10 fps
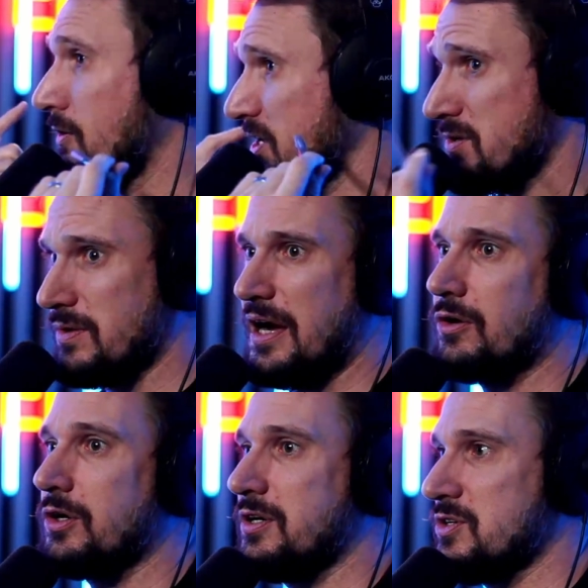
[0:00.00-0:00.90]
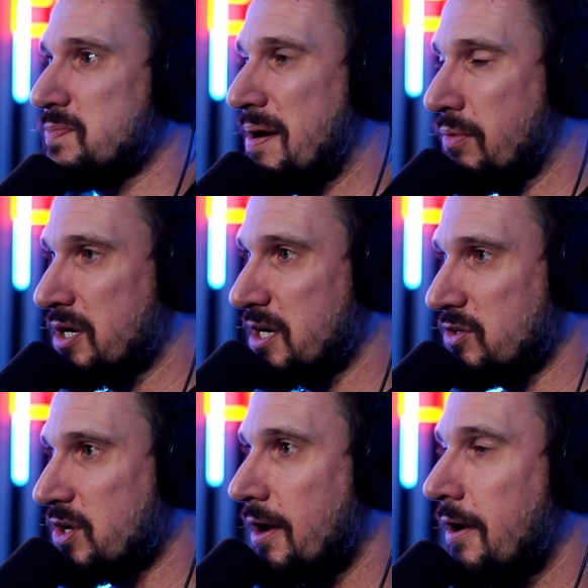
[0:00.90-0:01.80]
good his memory
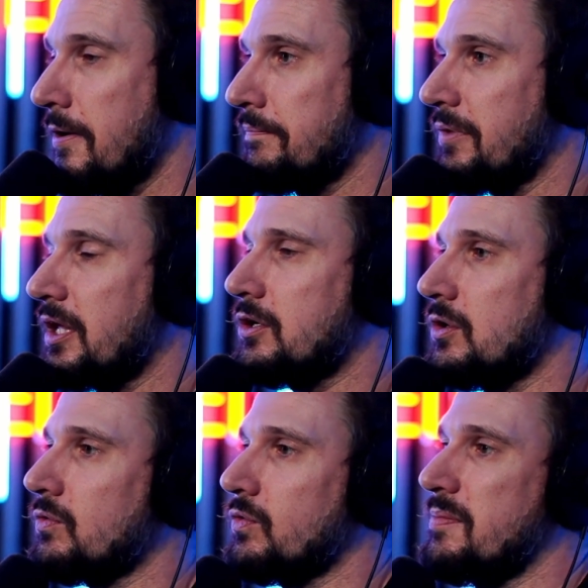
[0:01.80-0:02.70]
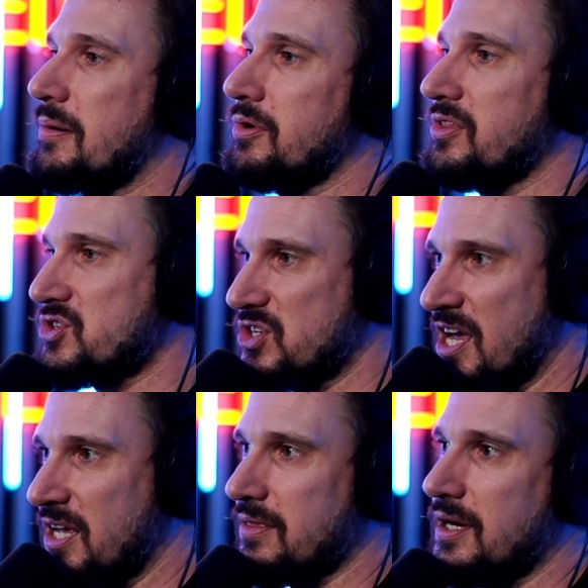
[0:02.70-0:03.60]
is, he couldn't remember the
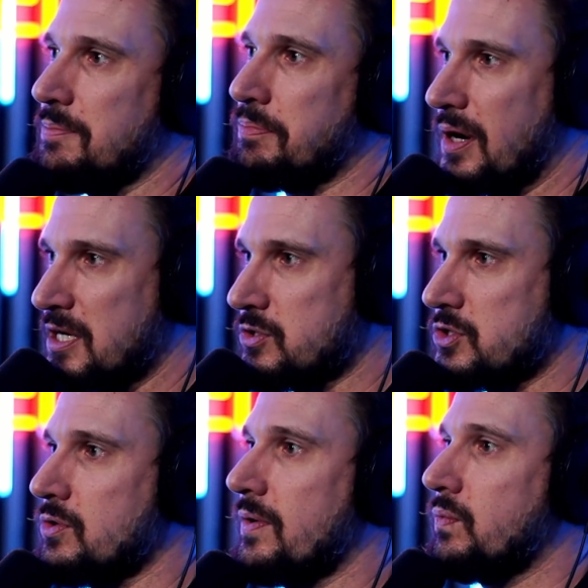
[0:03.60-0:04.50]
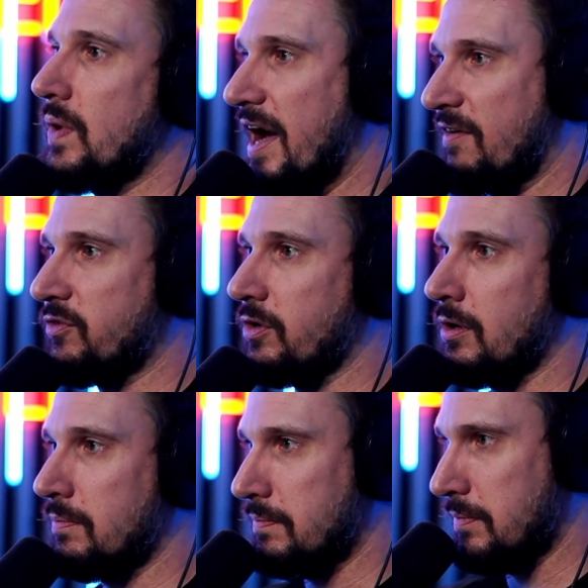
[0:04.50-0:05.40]
saint that he prayed to
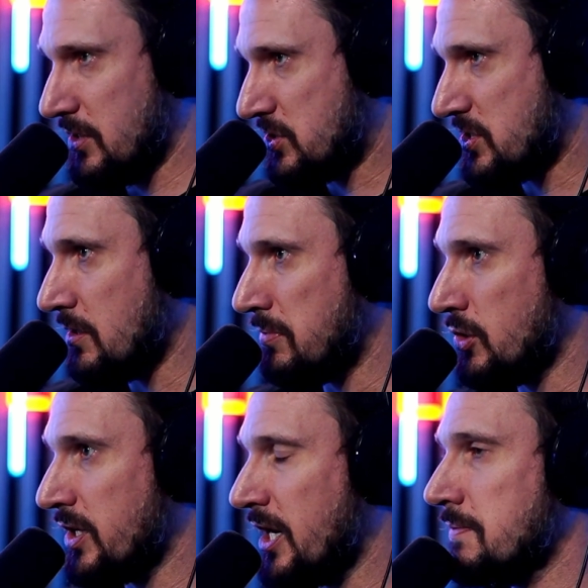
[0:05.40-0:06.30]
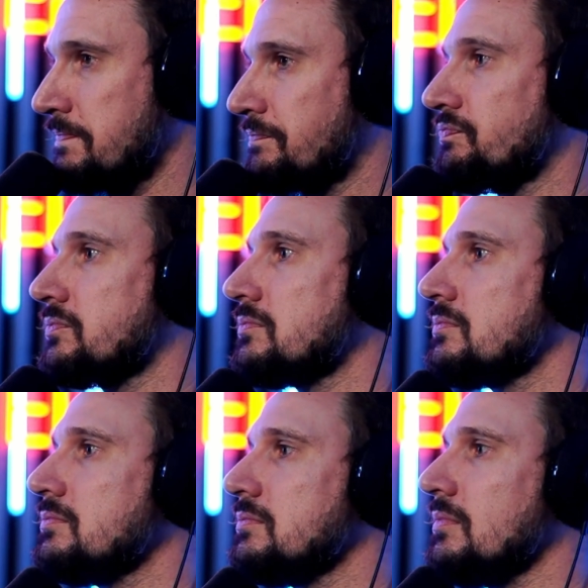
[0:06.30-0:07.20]
after his son Beau died.
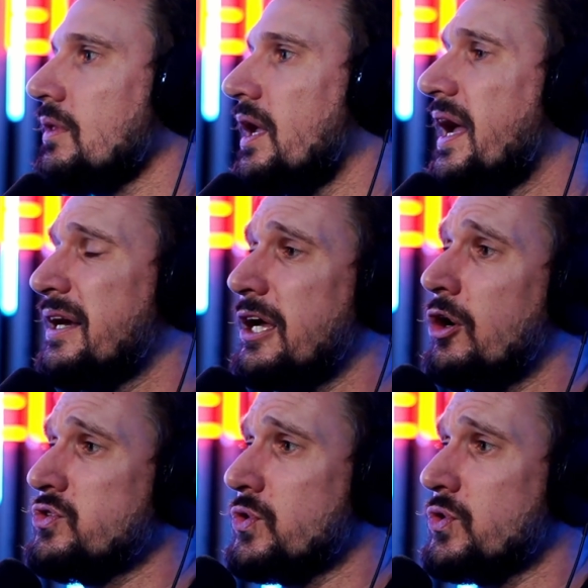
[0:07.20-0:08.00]
And he also